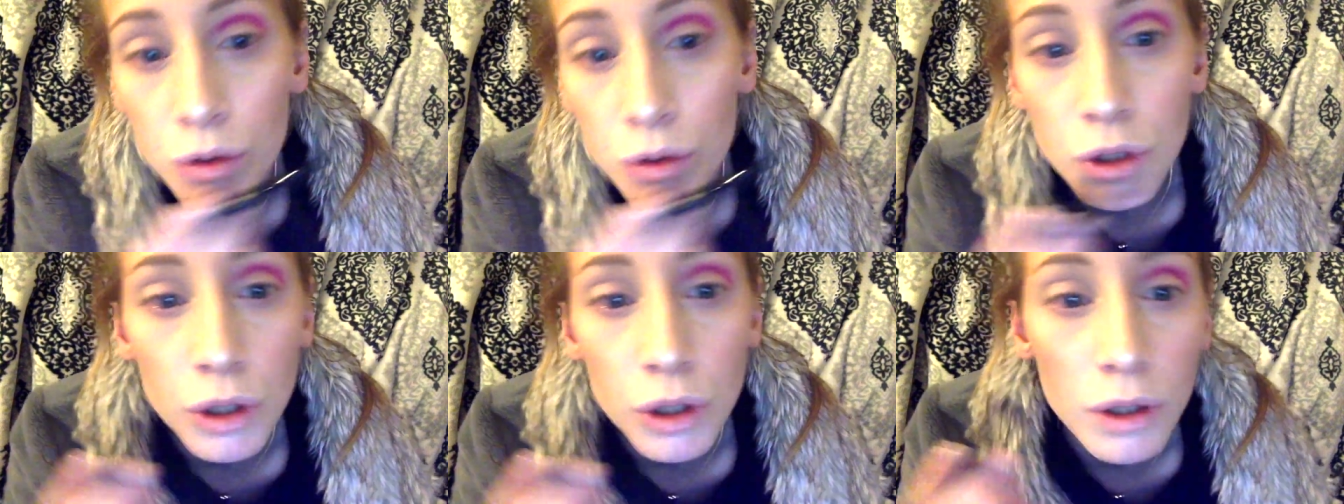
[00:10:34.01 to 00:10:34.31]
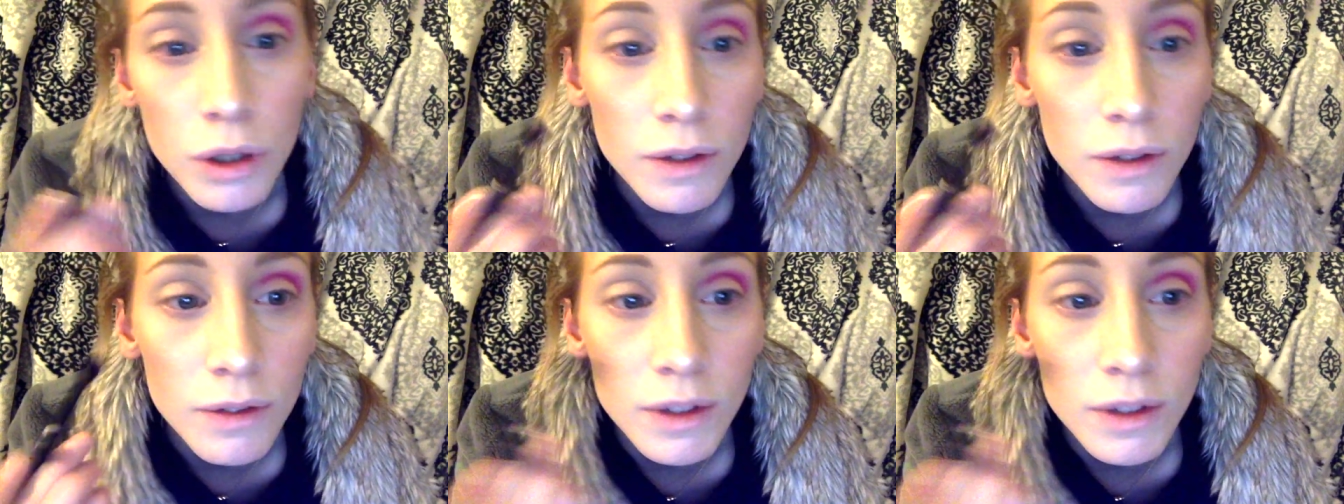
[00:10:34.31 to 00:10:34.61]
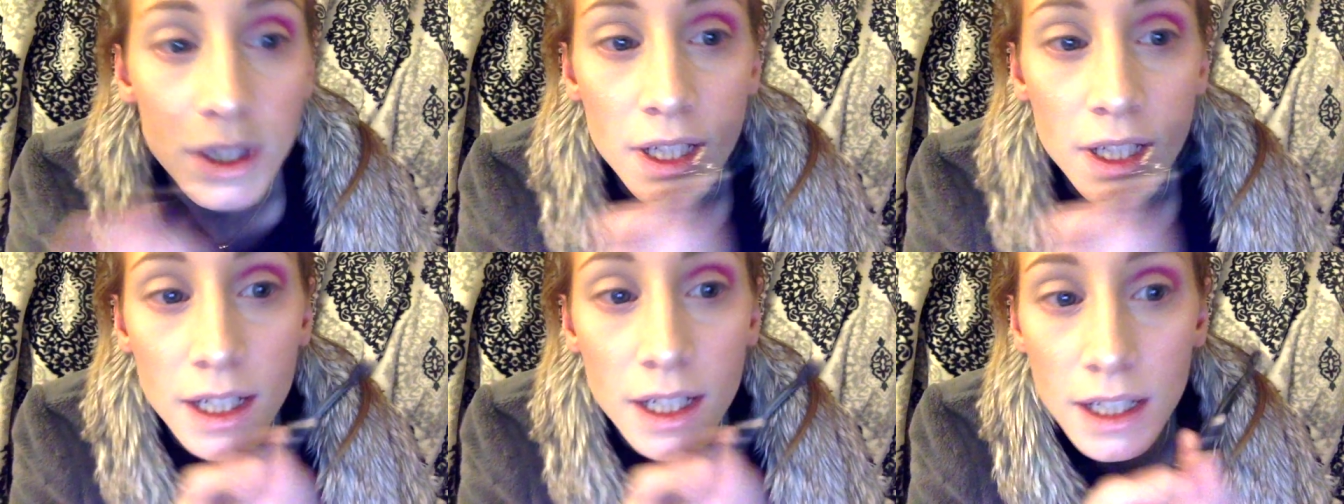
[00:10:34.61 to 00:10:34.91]
So if
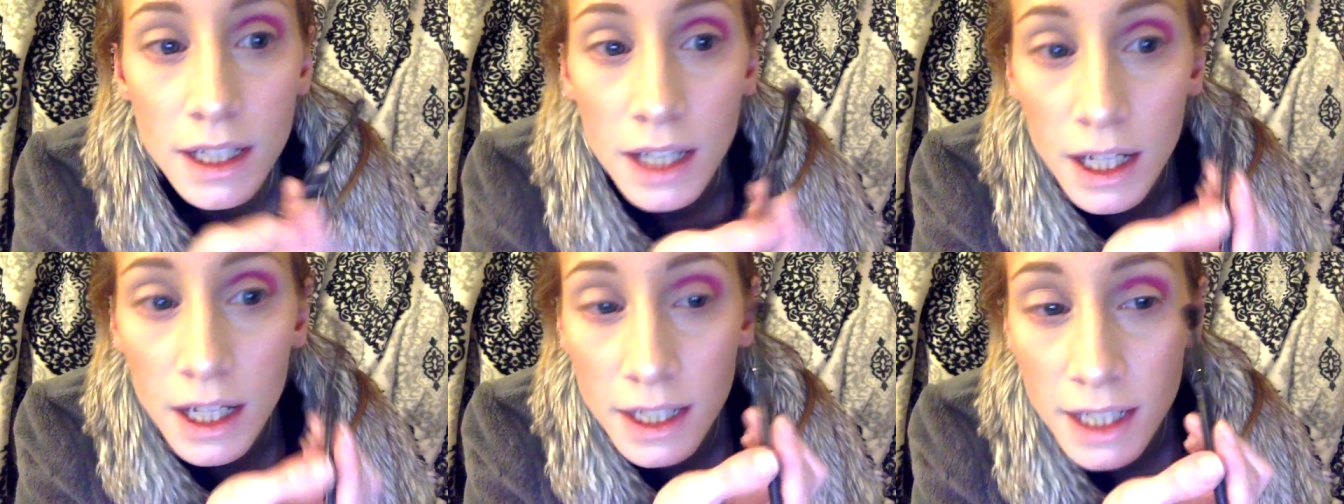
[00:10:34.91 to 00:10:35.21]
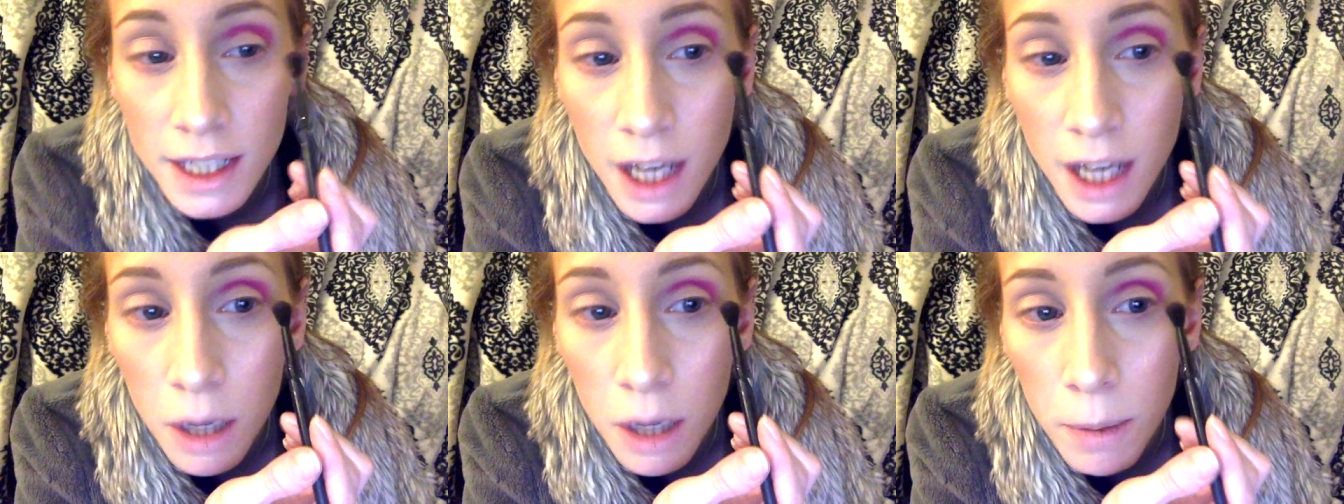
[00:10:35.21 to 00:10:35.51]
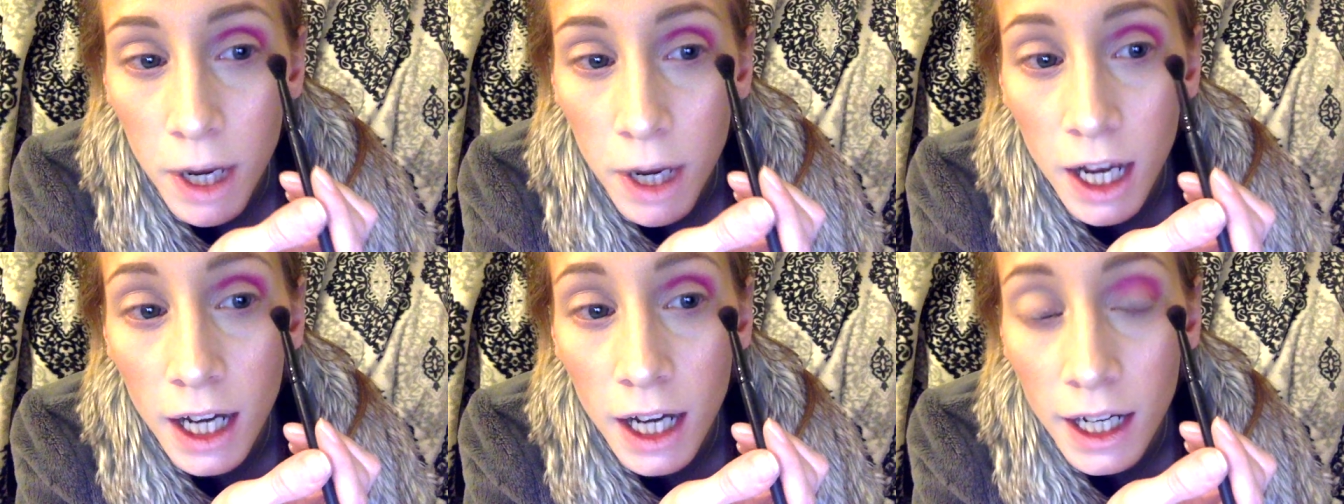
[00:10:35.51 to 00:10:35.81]
see how
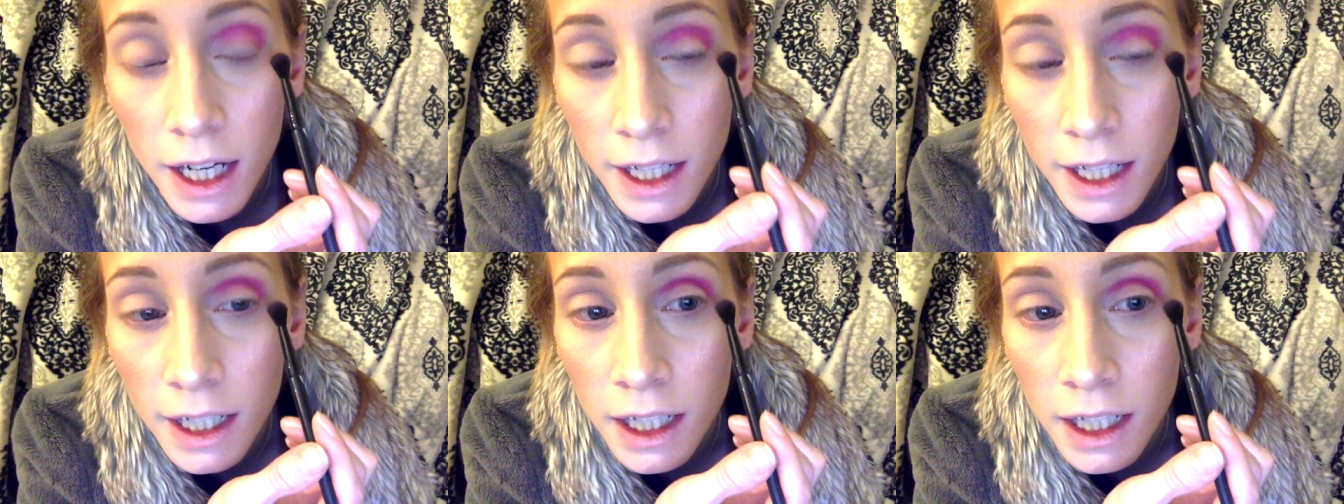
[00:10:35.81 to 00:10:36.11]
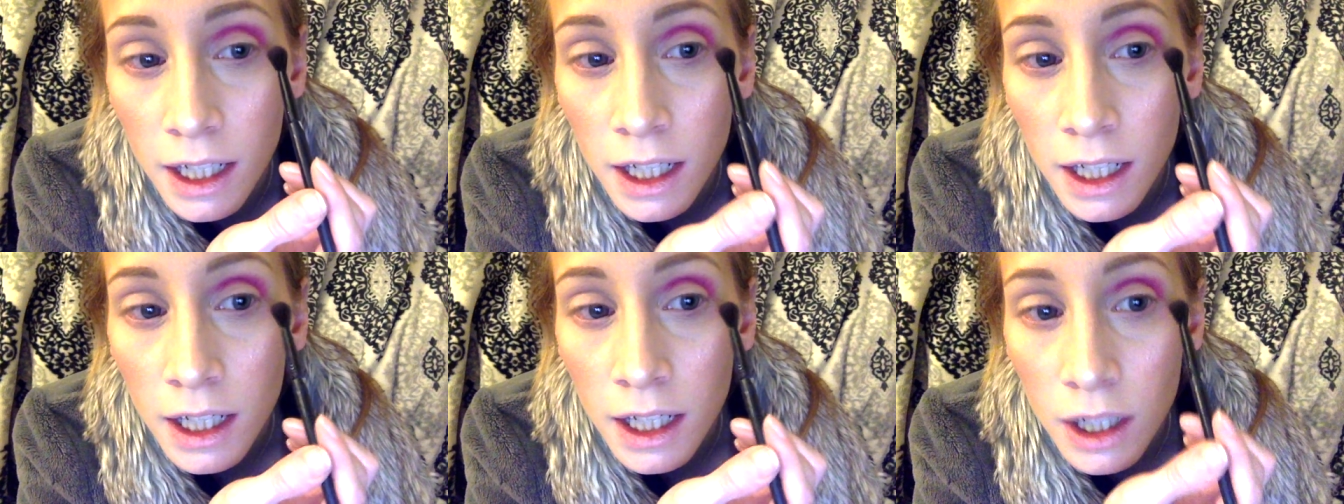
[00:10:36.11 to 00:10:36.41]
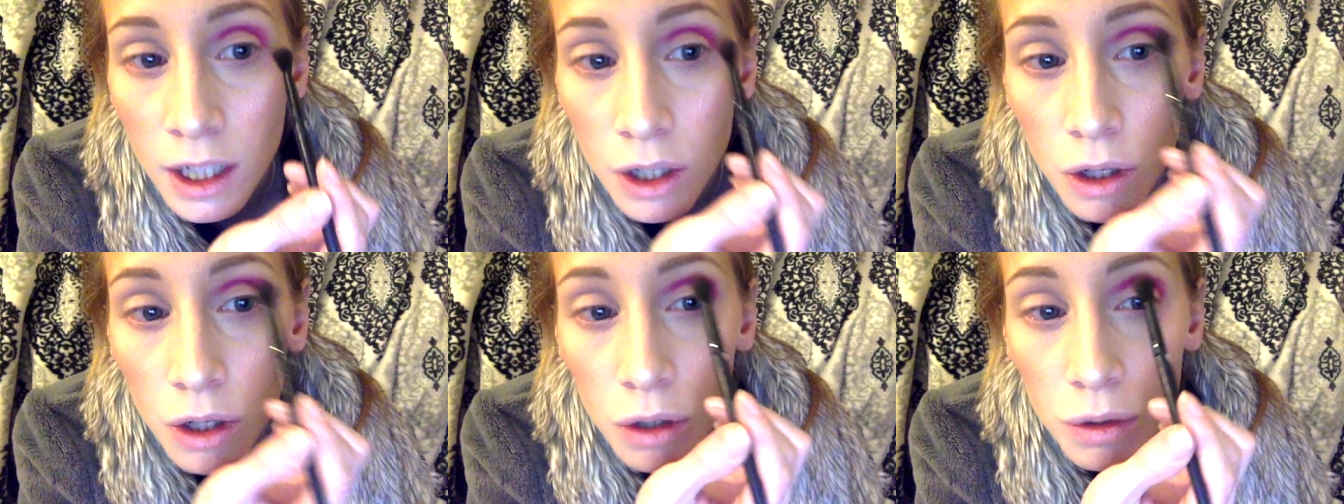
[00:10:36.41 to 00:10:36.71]
my eye
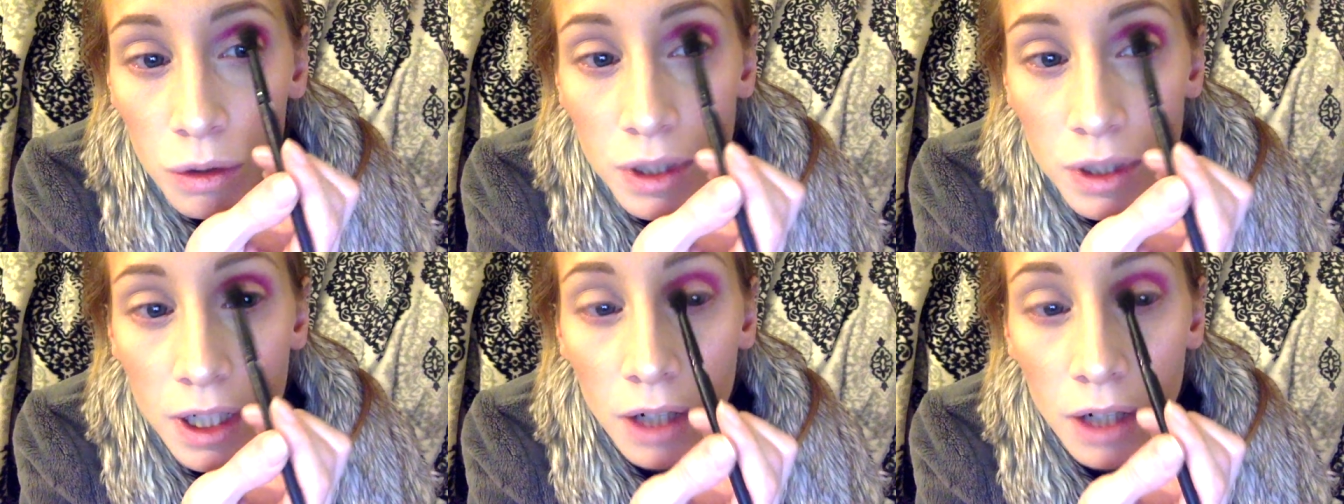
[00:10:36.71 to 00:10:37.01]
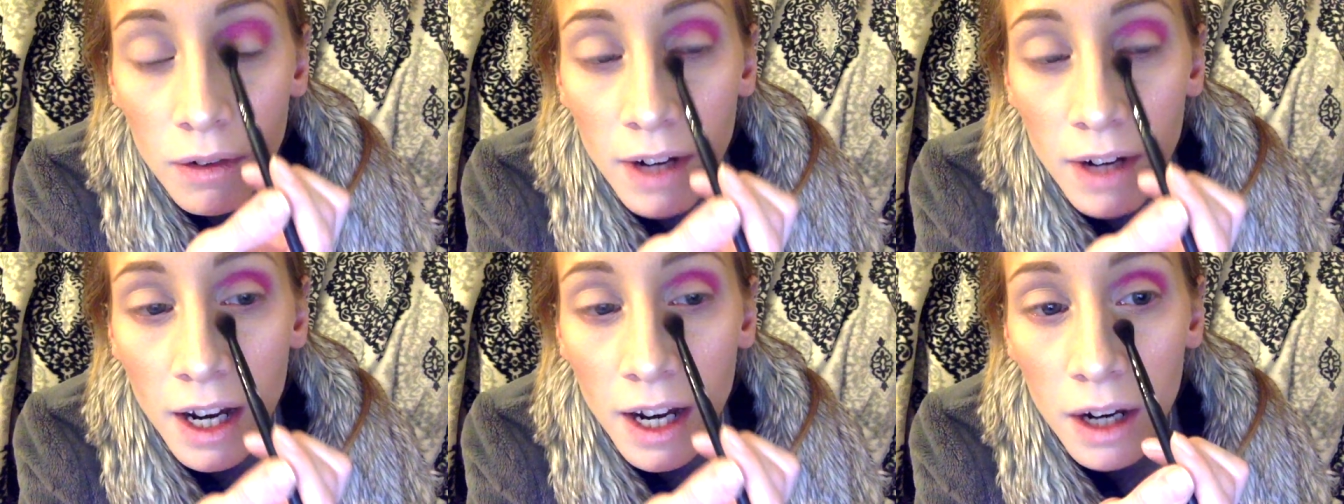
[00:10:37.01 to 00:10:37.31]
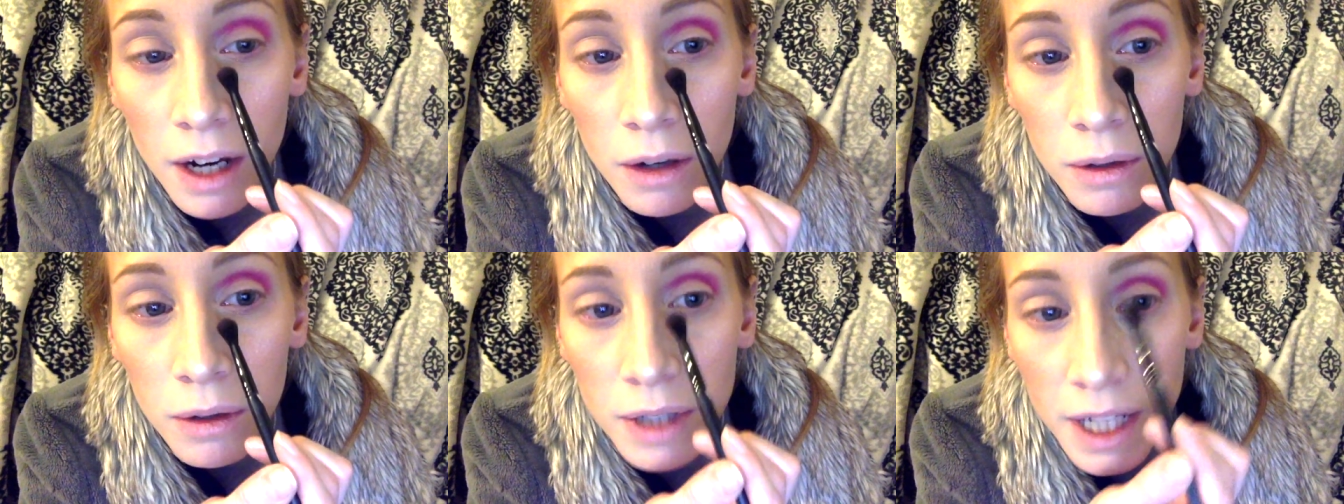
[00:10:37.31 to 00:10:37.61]
goes like
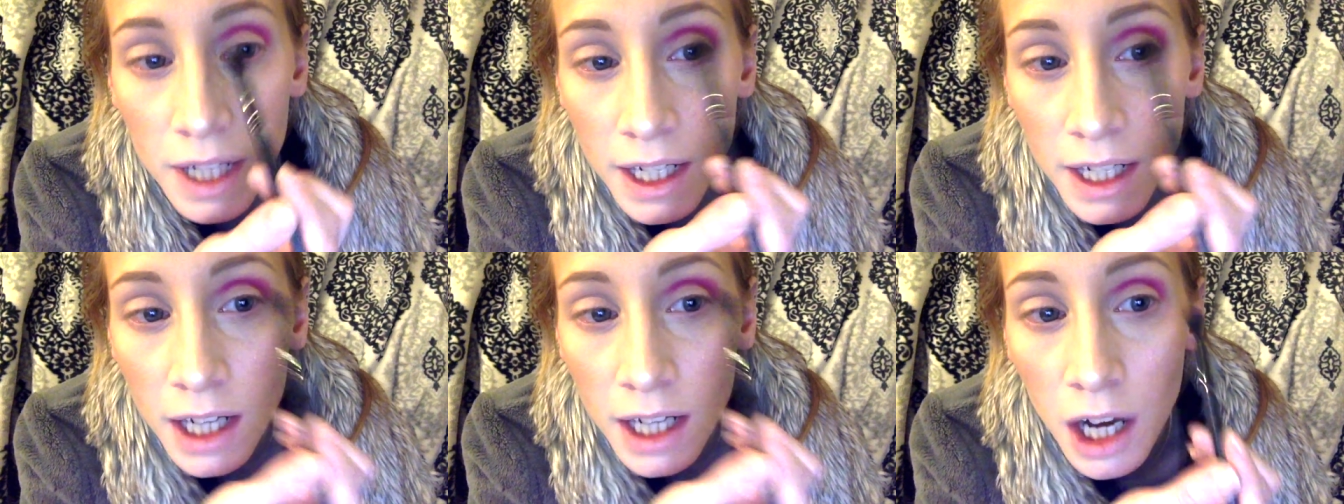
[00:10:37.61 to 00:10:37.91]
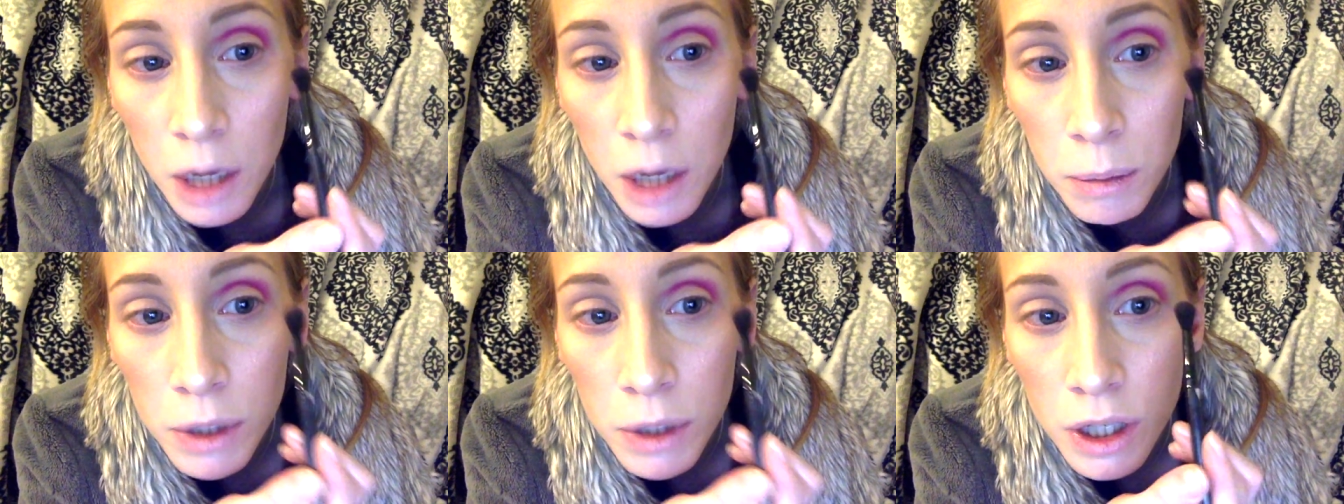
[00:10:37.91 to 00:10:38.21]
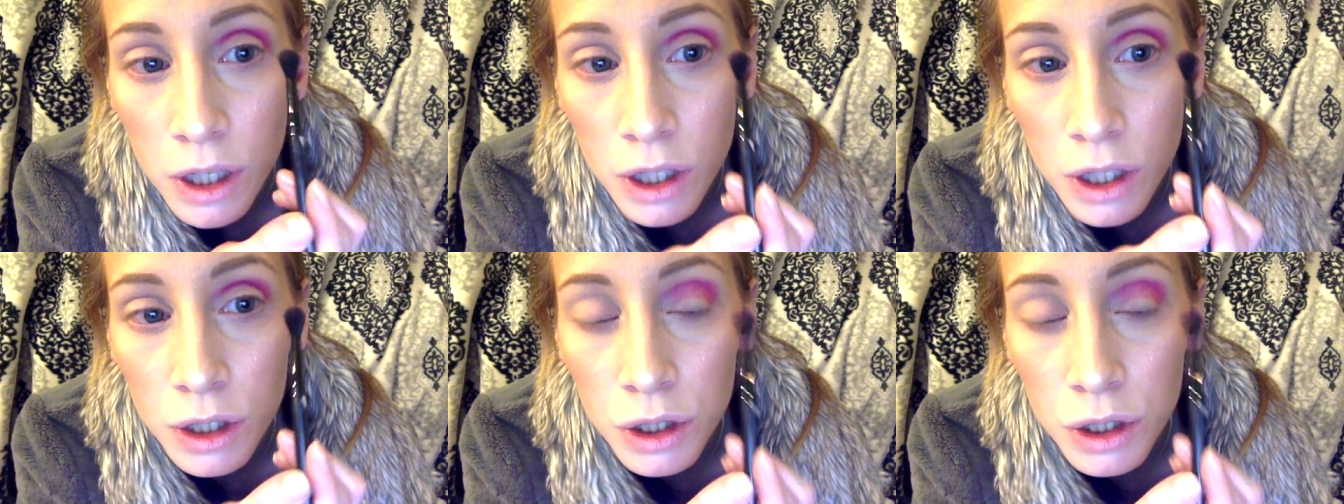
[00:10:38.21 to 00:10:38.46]
around and up.